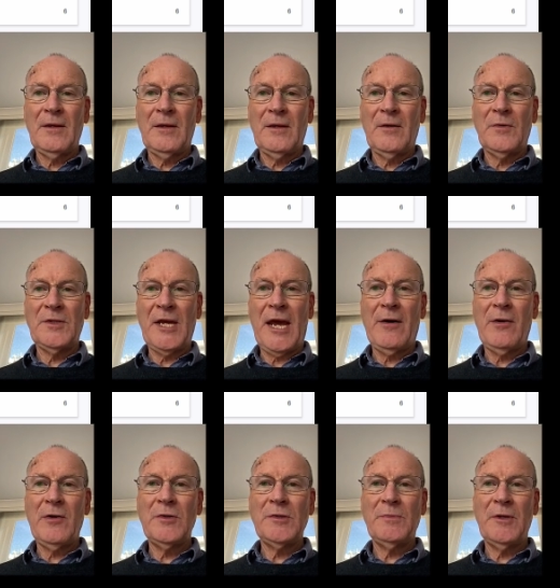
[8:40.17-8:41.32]
That was
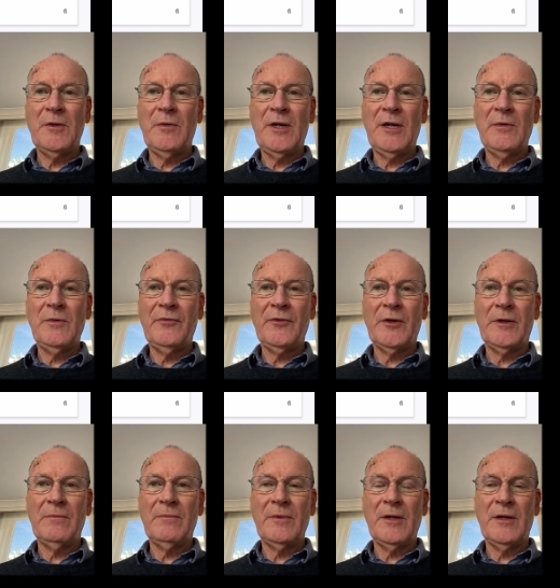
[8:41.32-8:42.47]
arrows, but here we are, we've got
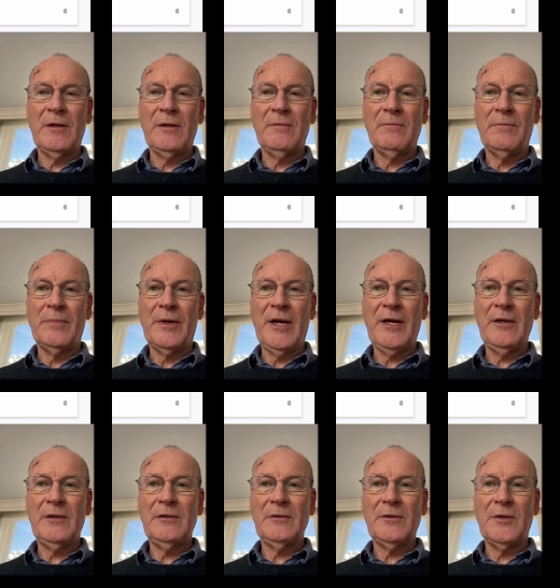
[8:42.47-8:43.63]

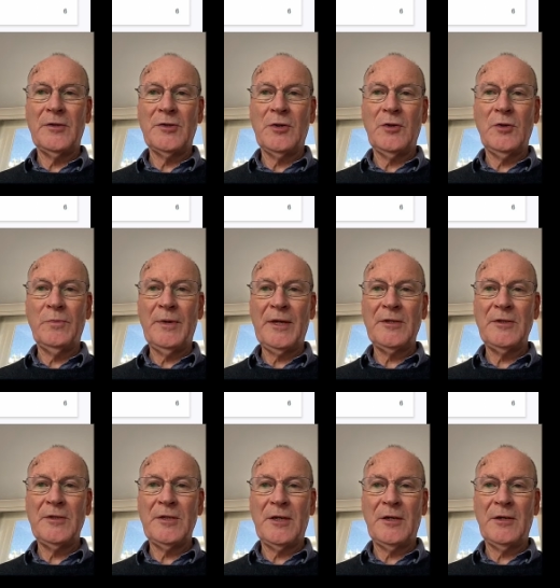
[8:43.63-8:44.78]
Braille, control
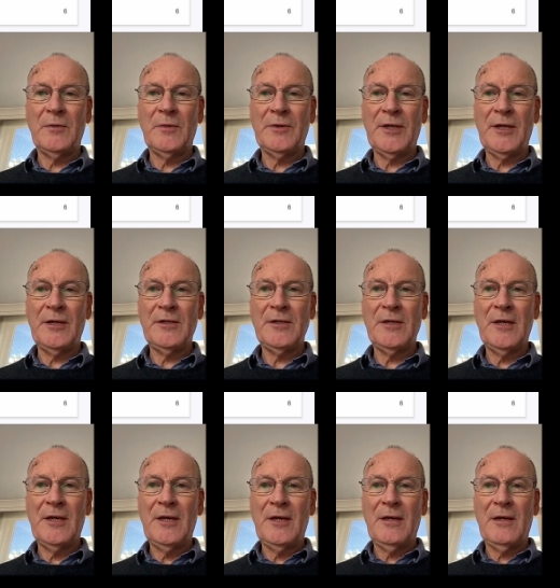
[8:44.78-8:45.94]
pictures, I don't know what that is.
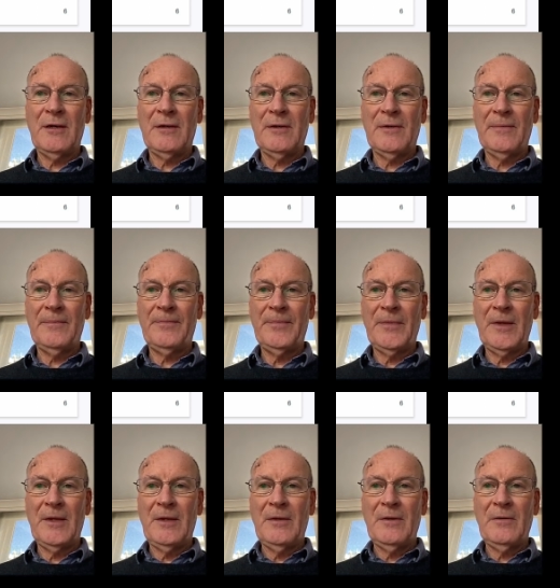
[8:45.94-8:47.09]

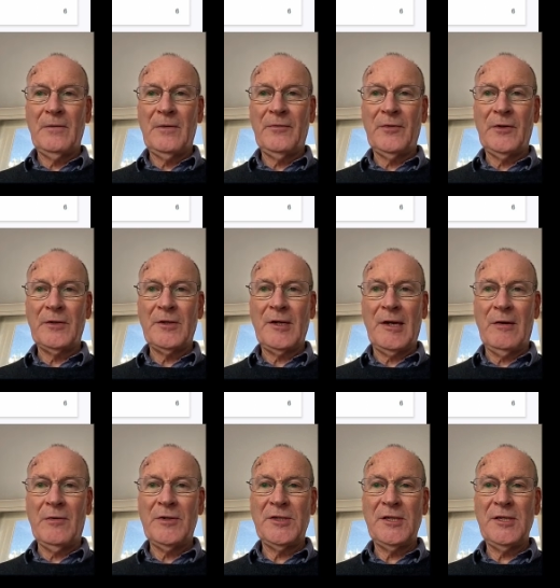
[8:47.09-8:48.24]
We've got
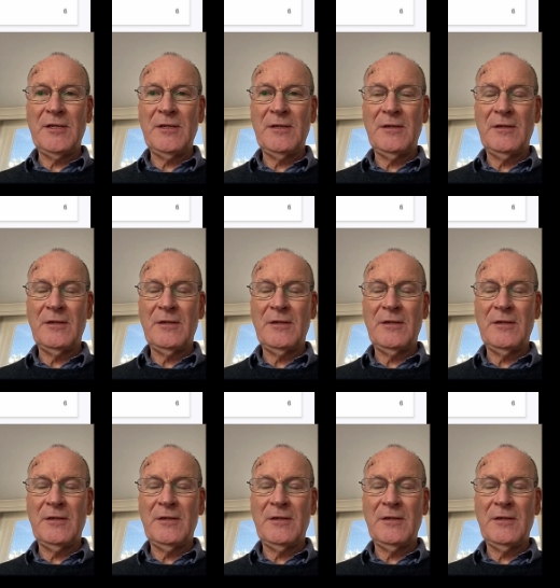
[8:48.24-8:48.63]
currency.